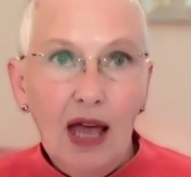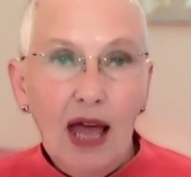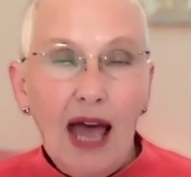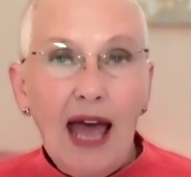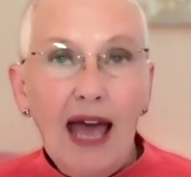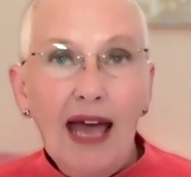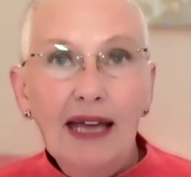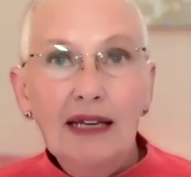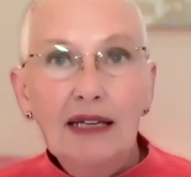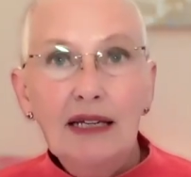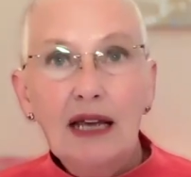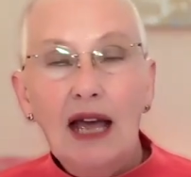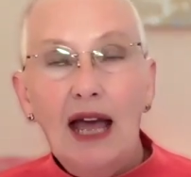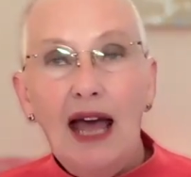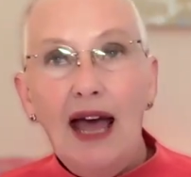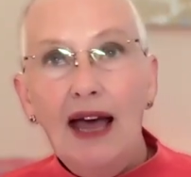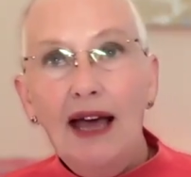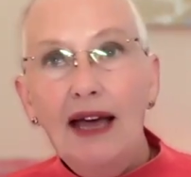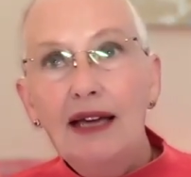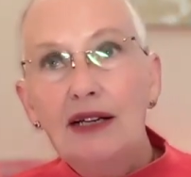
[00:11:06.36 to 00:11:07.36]
And
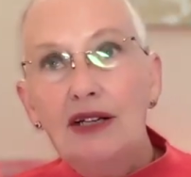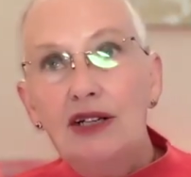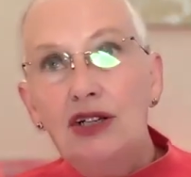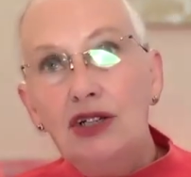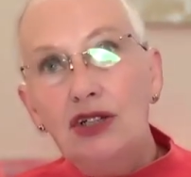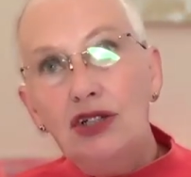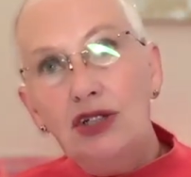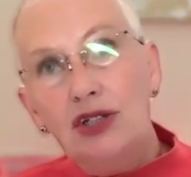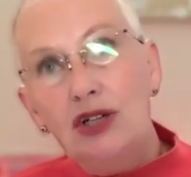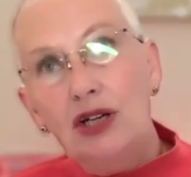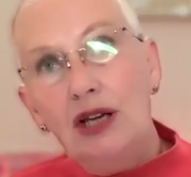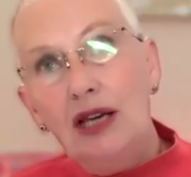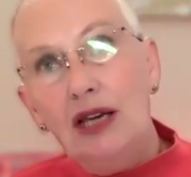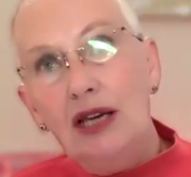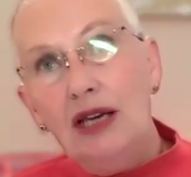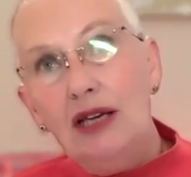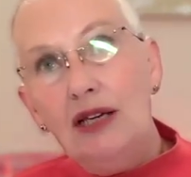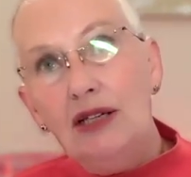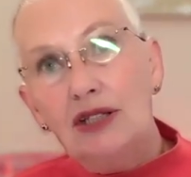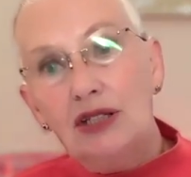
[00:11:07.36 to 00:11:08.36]
had
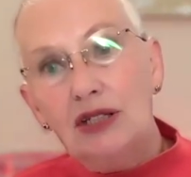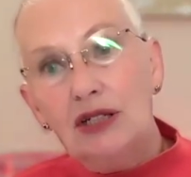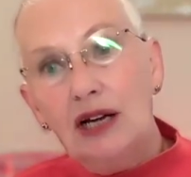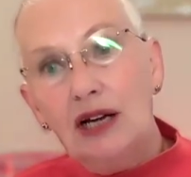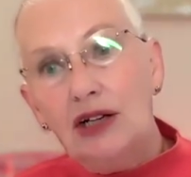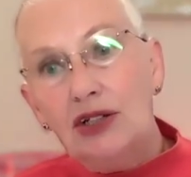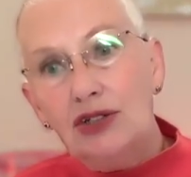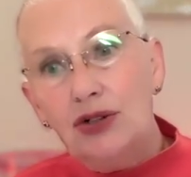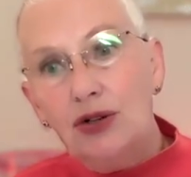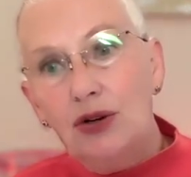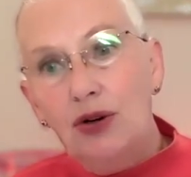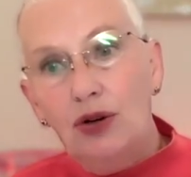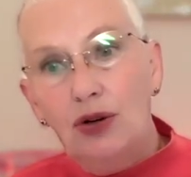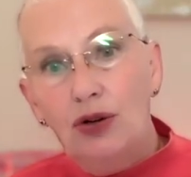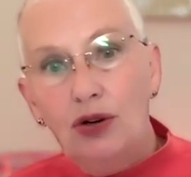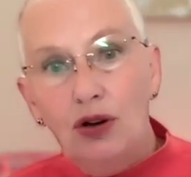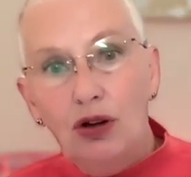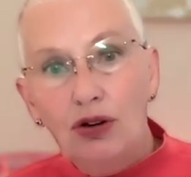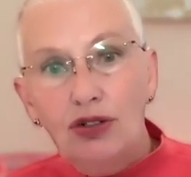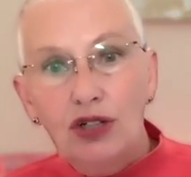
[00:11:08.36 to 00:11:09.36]
she stuck to her
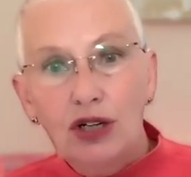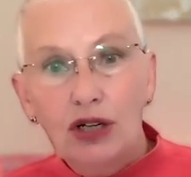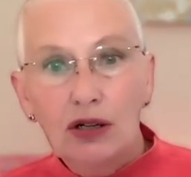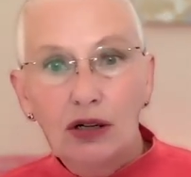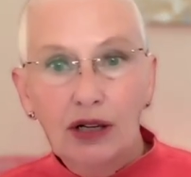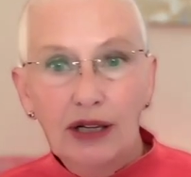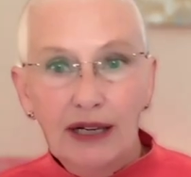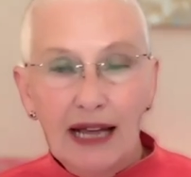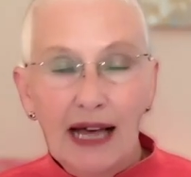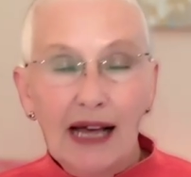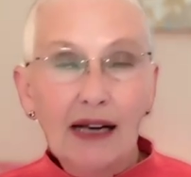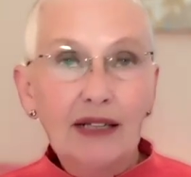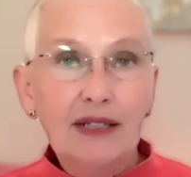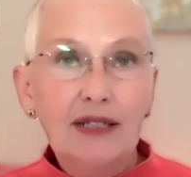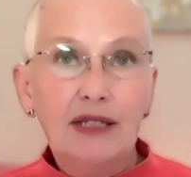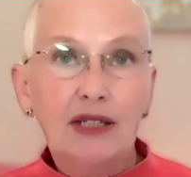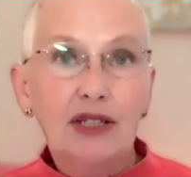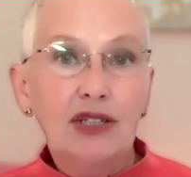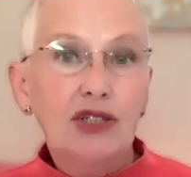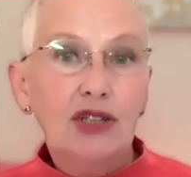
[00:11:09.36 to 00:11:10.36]
logical
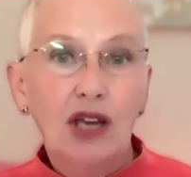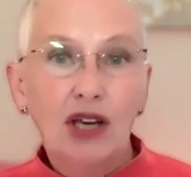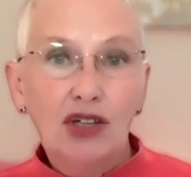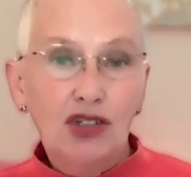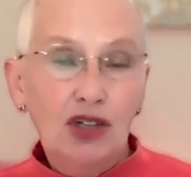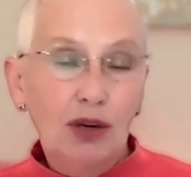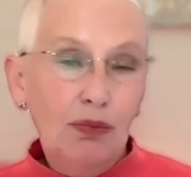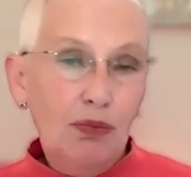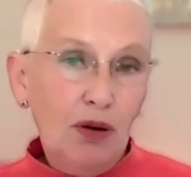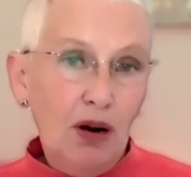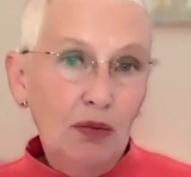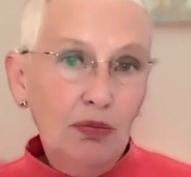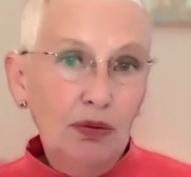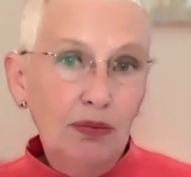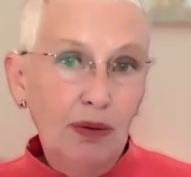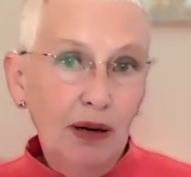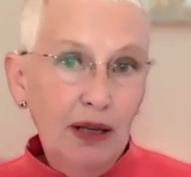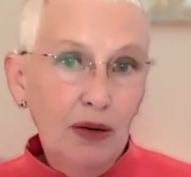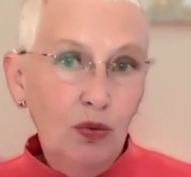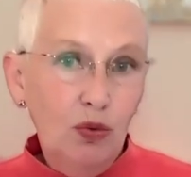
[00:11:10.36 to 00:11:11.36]
analysis, she
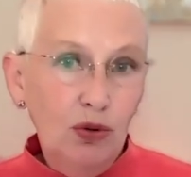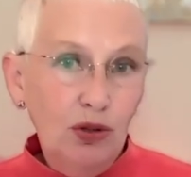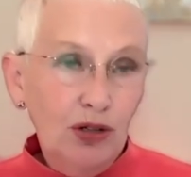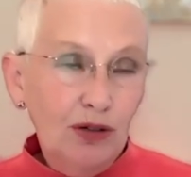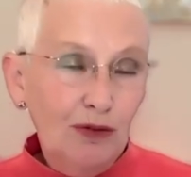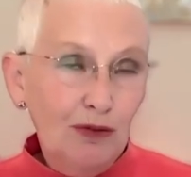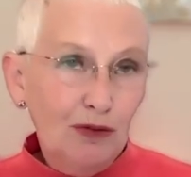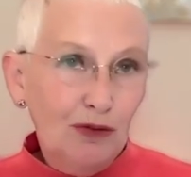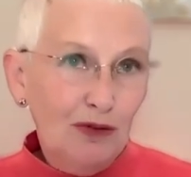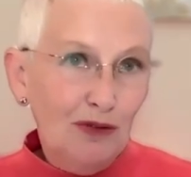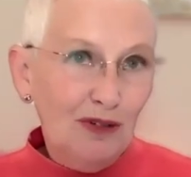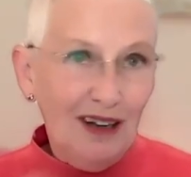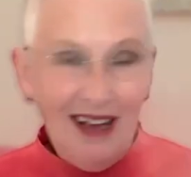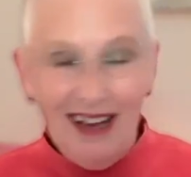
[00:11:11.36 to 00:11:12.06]
probably would have